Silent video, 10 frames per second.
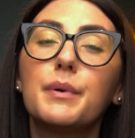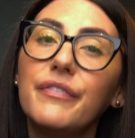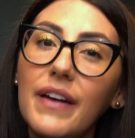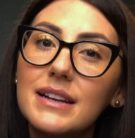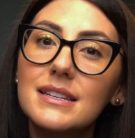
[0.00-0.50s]

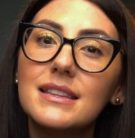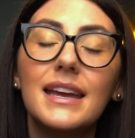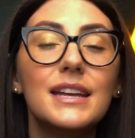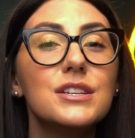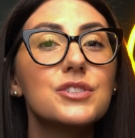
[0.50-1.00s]
perfected the
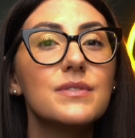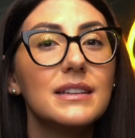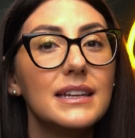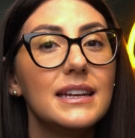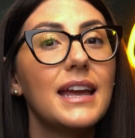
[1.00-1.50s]

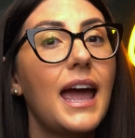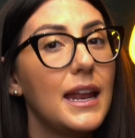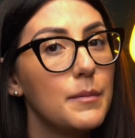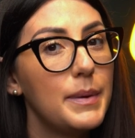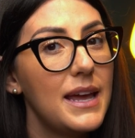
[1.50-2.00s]
industry-leading
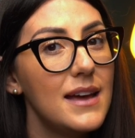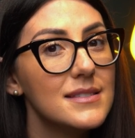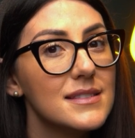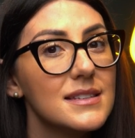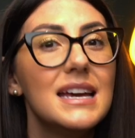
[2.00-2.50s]

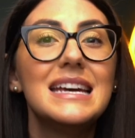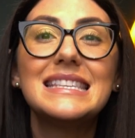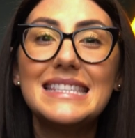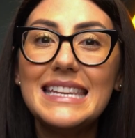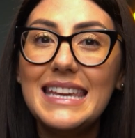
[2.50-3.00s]
NPS,
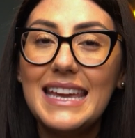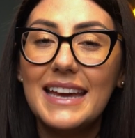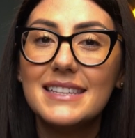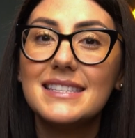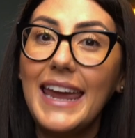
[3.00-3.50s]

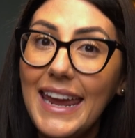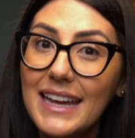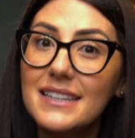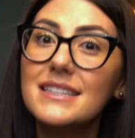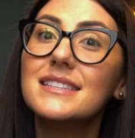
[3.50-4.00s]
CES,
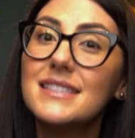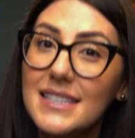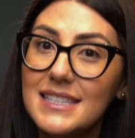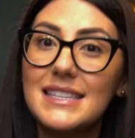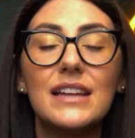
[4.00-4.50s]
and
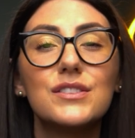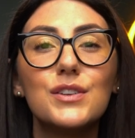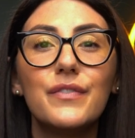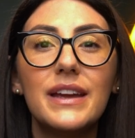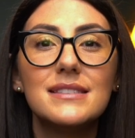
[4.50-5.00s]
CSAT
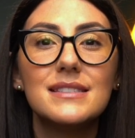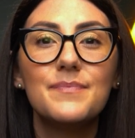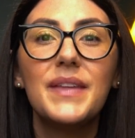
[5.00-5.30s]
surveys.